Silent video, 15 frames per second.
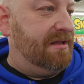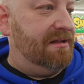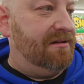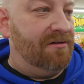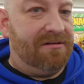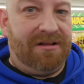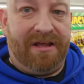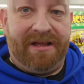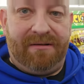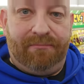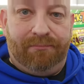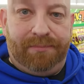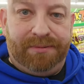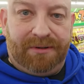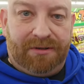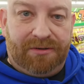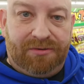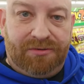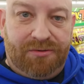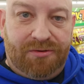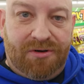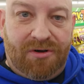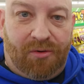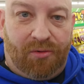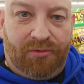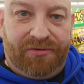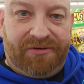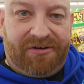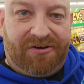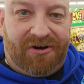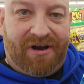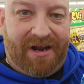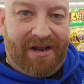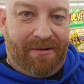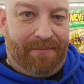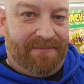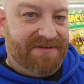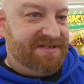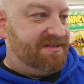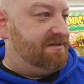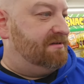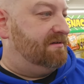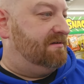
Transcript: They look like blue Golden Grahams.